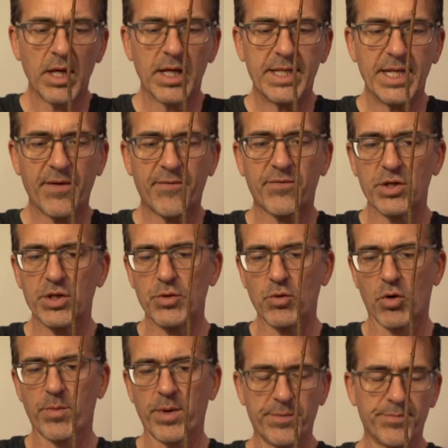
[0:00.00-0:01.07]
definitely
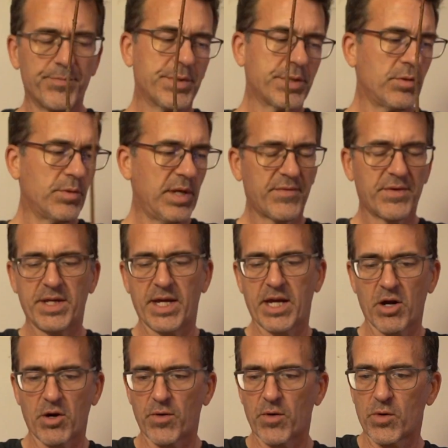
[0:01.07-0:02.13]
dormant, so we have to take
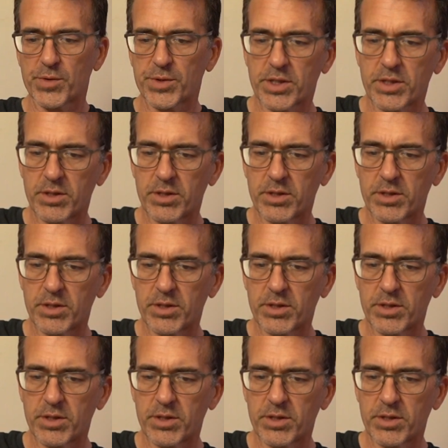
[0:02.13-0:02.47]
care of those.